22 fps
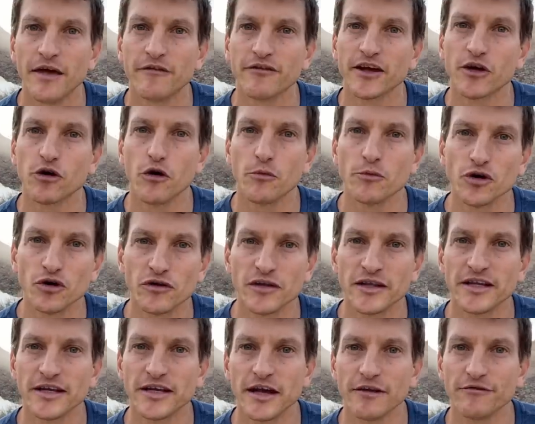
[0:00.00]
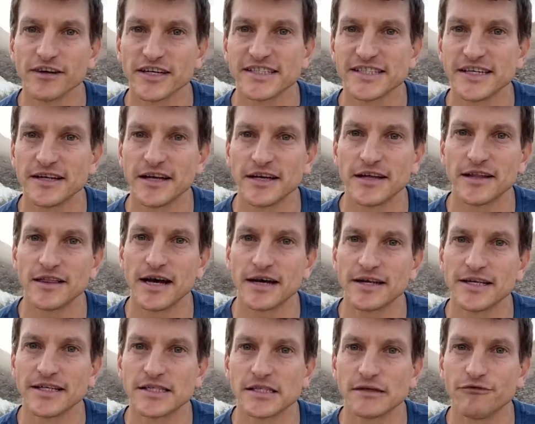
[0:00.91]
Every community, every city
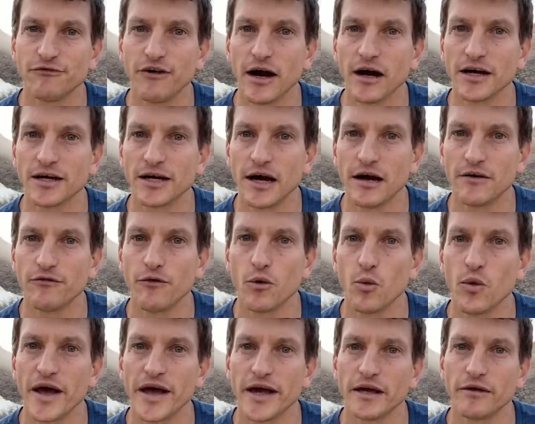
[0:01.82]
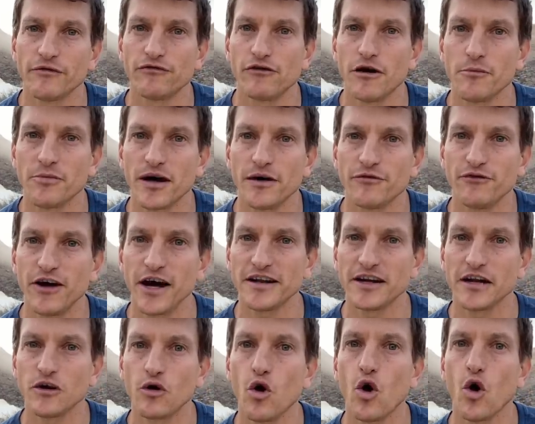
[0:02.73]
that is far enough away from the
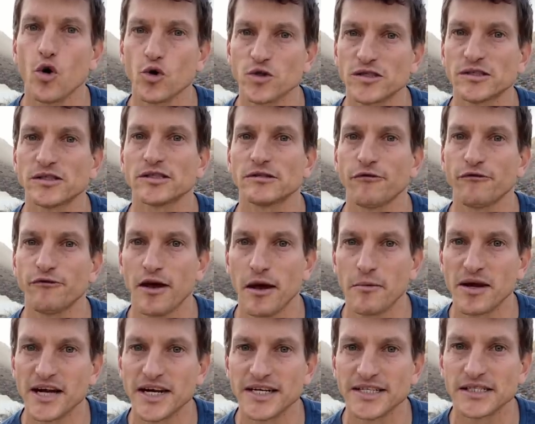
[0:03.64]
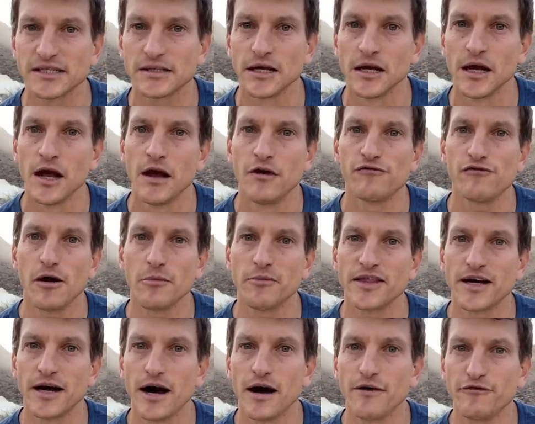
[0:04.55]
fighting hosts families
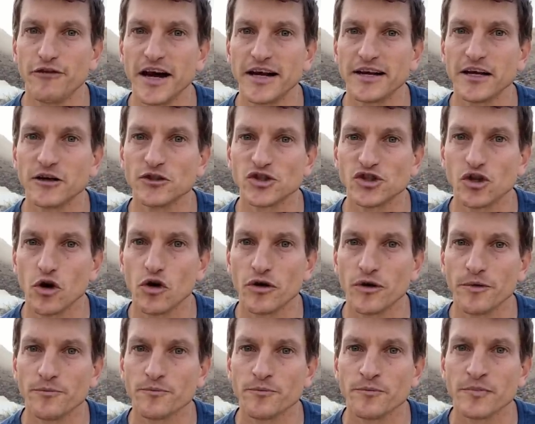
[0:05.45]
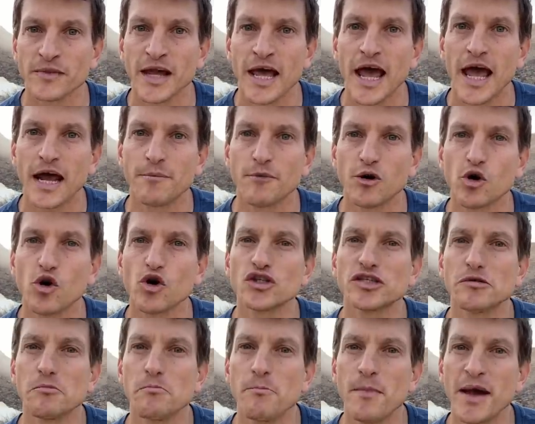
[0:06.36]
from their fighting zone. And
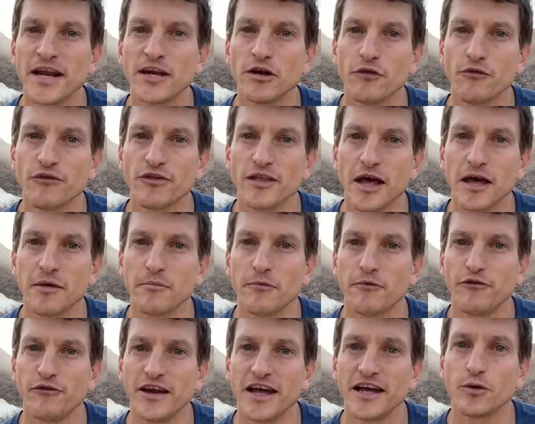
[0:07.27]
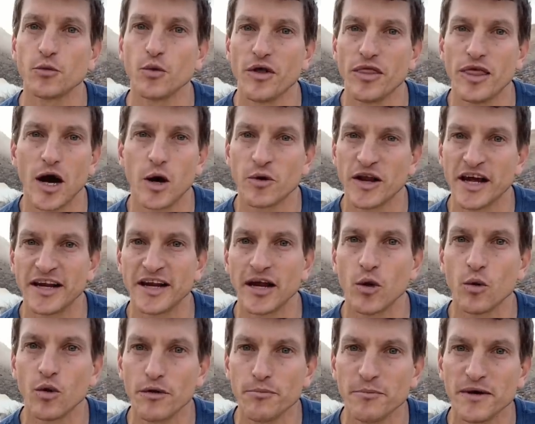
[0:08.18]
because many of them fled without any
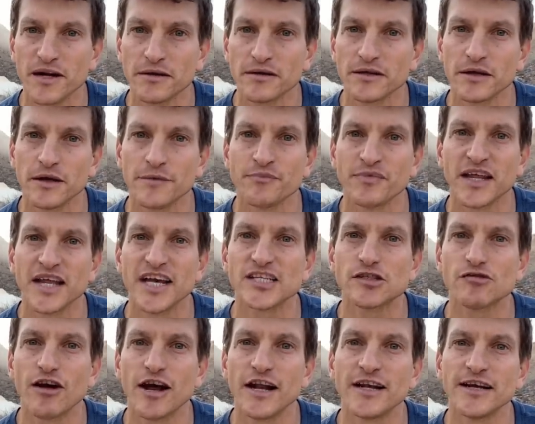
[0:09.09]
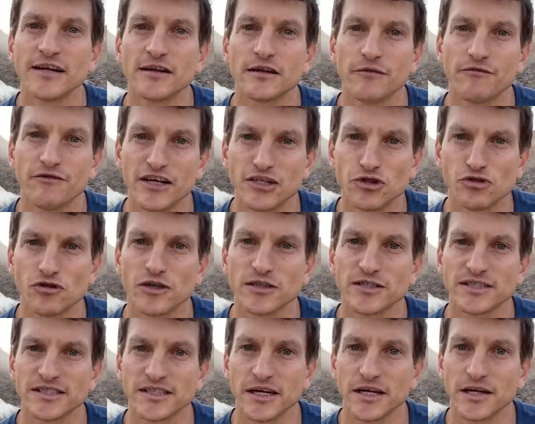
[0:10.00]
equipment, Israeli
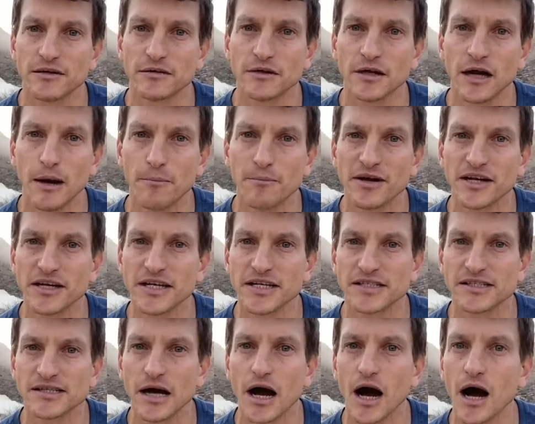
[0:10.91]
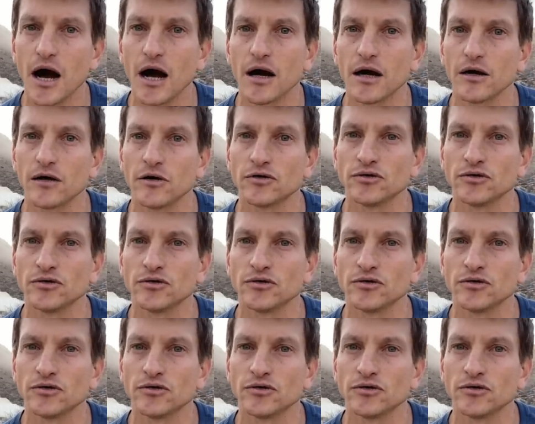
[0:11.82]
individuals and companies are